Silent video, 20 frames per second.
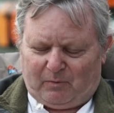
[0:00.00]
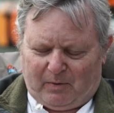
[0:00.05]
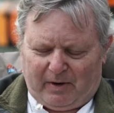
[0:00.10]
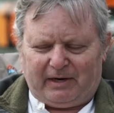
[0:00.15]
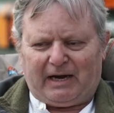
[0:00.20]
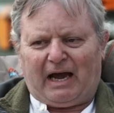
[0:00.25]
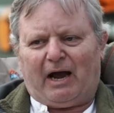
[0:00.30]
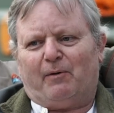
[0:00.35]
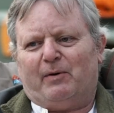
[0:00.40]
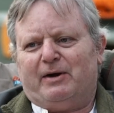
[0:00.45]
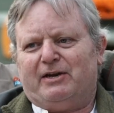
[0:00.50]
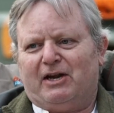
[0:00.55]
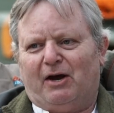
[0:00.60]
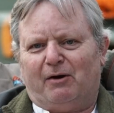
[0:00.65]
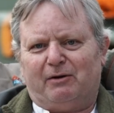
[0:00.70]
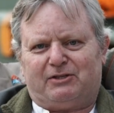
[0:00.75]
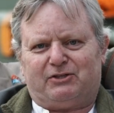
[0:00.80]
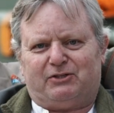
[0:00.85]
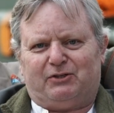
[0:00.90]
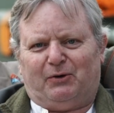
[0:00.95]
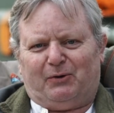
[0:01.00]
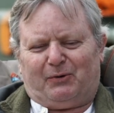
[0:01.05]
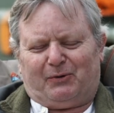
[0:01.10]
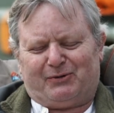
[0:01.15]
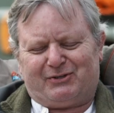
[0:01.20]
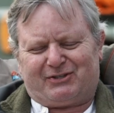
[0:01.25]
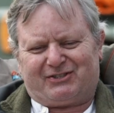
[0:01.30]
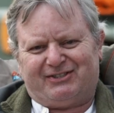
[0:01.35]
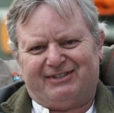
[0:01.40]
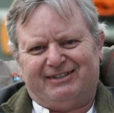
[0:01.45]
now we know it's
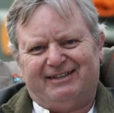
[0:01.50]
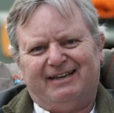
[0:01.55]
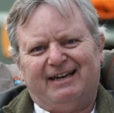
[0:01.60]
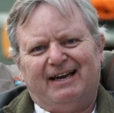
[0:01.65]
yours.